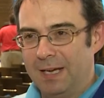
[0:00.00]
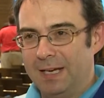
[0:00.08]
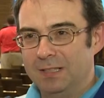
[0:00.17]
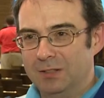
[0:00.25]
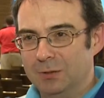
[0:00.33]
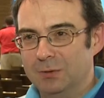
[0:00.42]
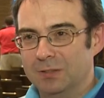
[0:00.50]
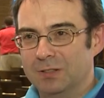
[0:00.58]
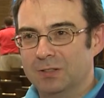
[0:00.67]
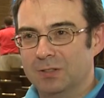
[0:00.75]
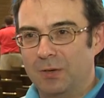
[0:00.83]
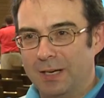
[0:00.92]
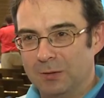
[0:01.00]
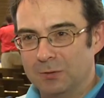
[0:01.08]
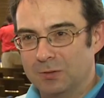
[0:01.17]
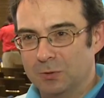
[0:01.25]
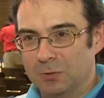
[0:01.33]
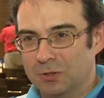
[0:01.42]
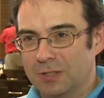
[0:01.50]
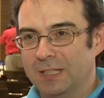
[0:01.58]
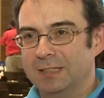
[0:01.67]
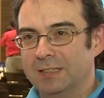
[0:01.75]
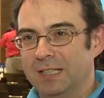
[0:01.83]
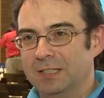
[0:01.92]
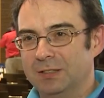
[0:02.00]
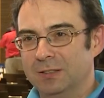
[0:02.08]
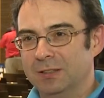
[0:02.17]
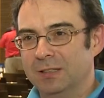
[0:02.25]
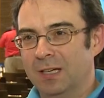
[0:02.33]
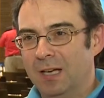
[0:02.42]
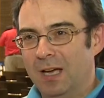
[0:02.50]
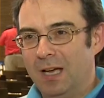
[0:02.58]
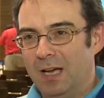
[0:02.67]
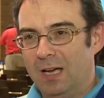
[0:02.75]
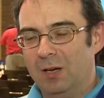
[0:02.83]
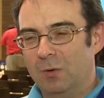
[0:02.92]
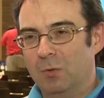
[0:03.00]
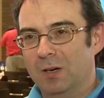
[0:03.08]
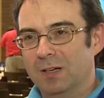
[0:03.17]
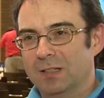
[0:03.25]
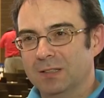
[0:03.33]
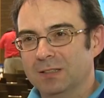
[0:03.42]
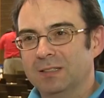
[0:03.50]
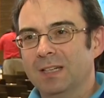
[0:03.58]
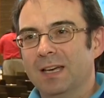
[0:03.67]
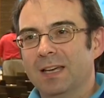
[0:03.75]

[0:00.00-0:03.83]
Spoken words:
end users, crowdsourced translation workers,